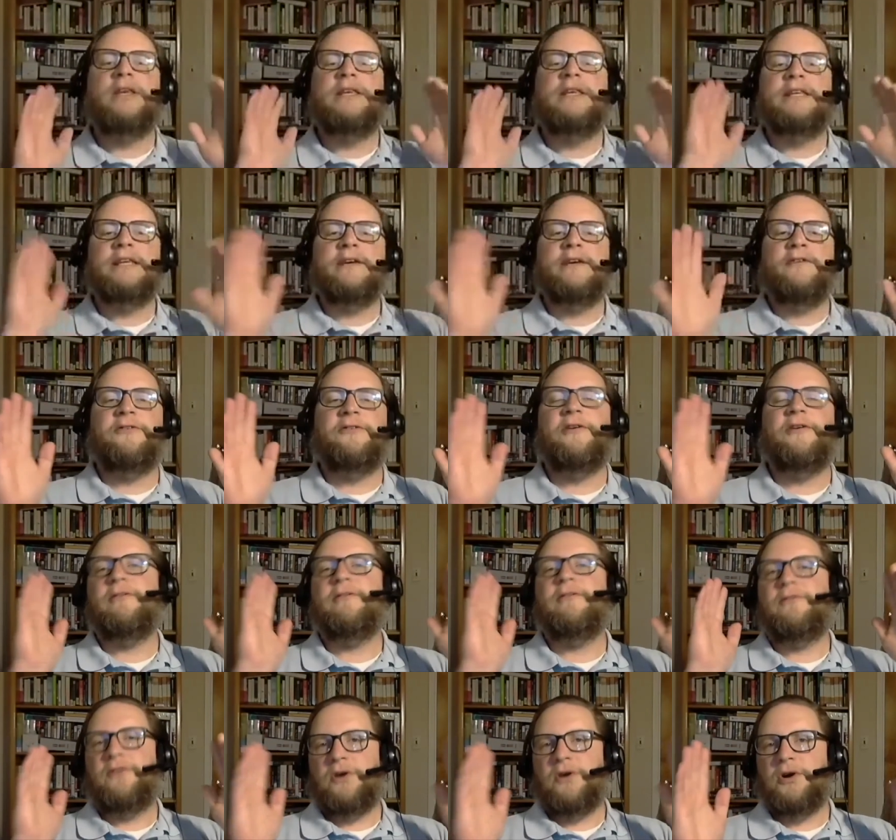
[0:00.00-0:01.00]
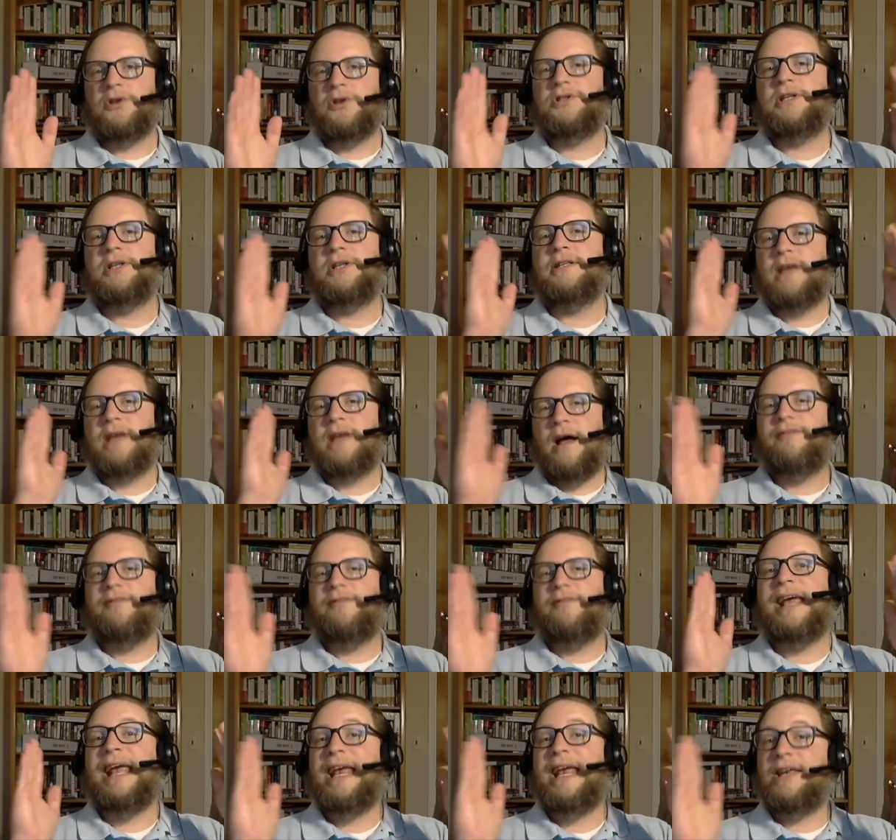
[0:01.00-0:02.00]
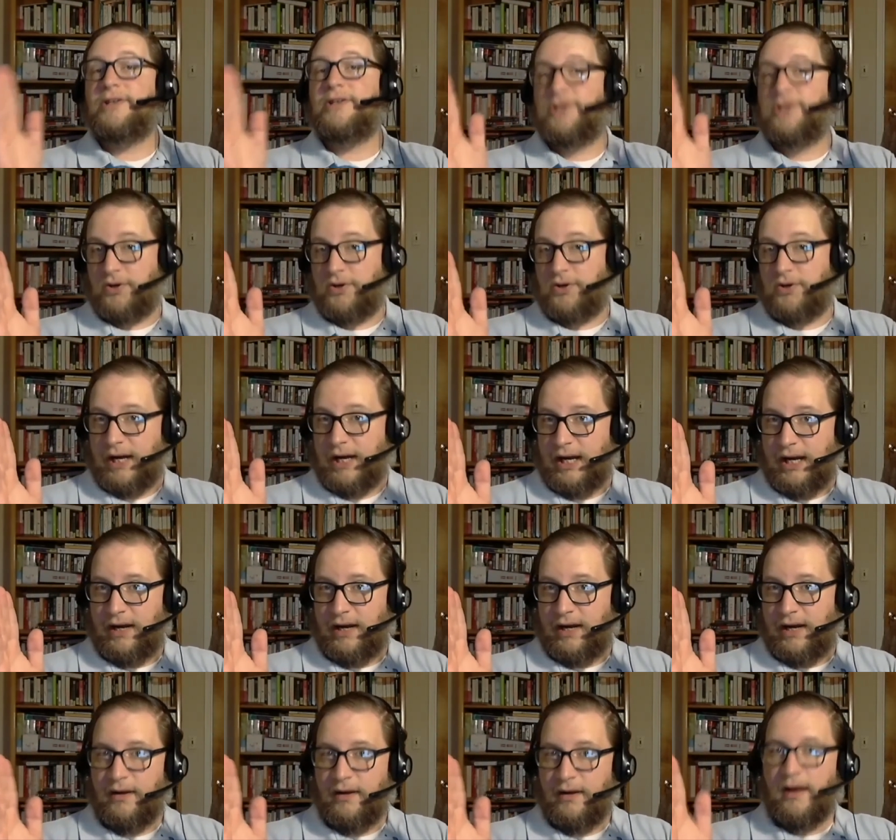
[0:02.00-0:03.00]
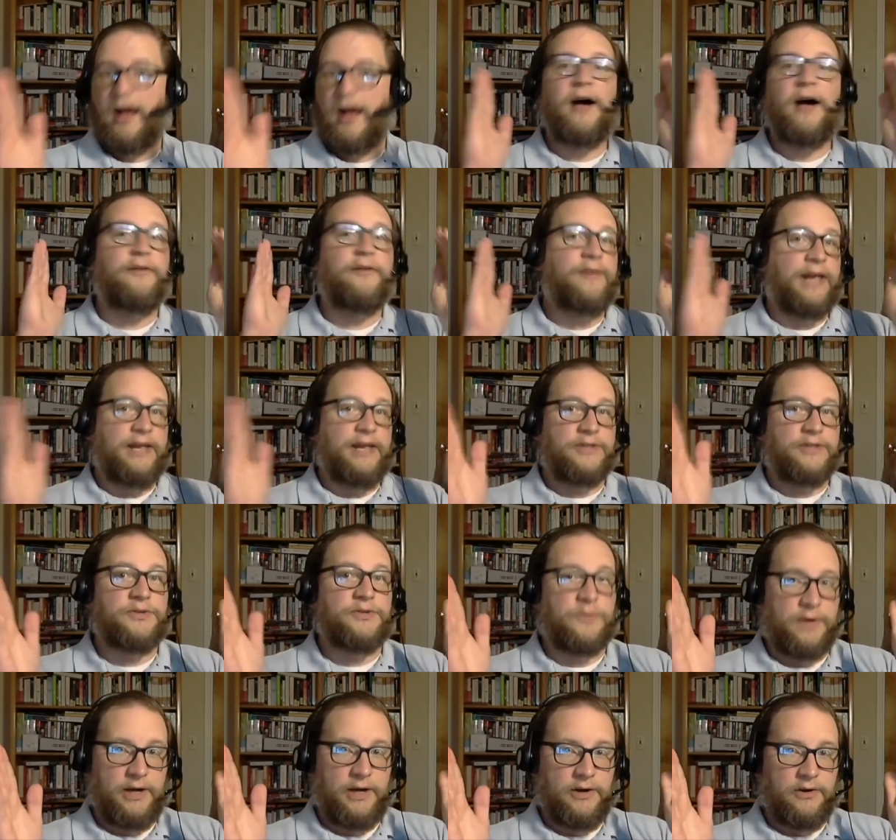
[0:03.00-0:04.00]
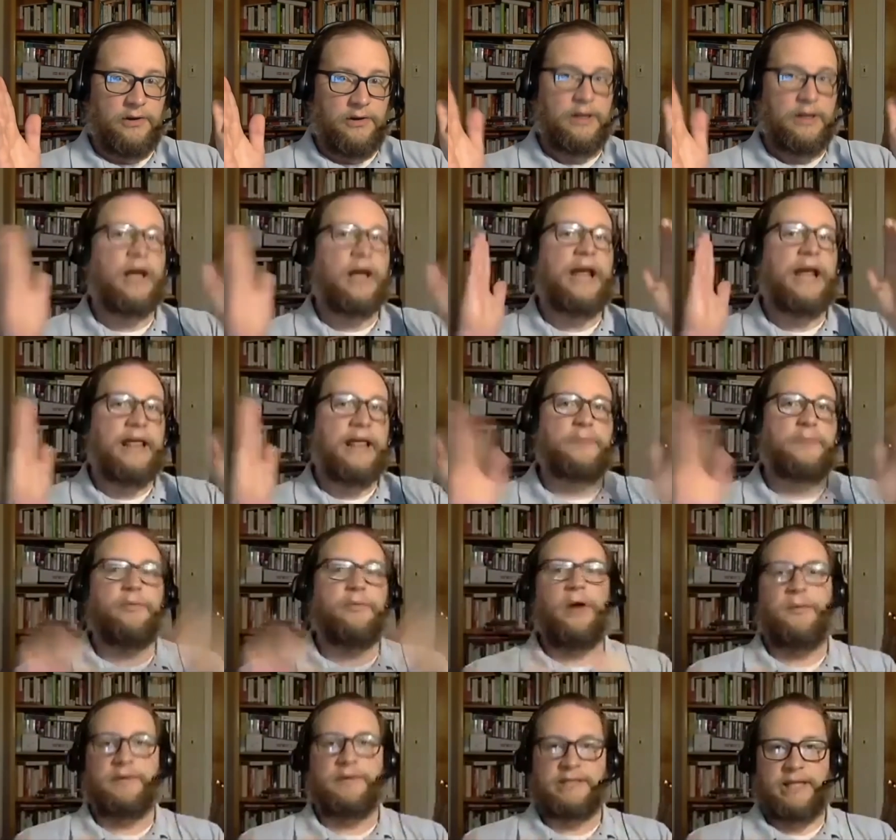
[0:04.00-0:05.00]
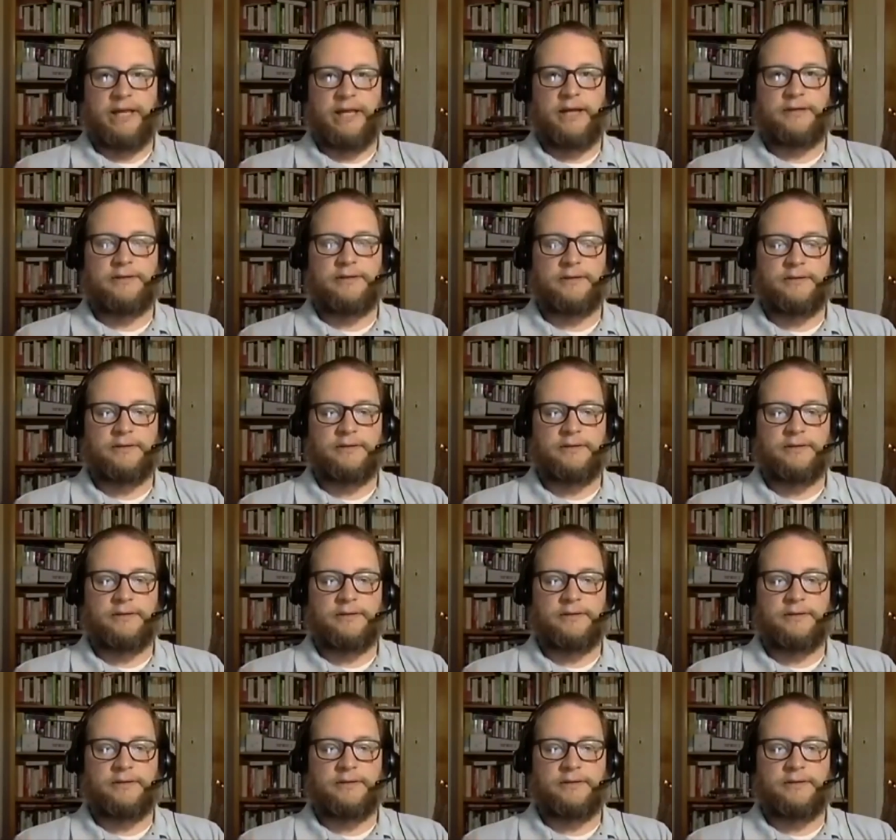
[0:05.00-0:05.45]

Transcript: Different versions of the history of Israel in the Promised Land.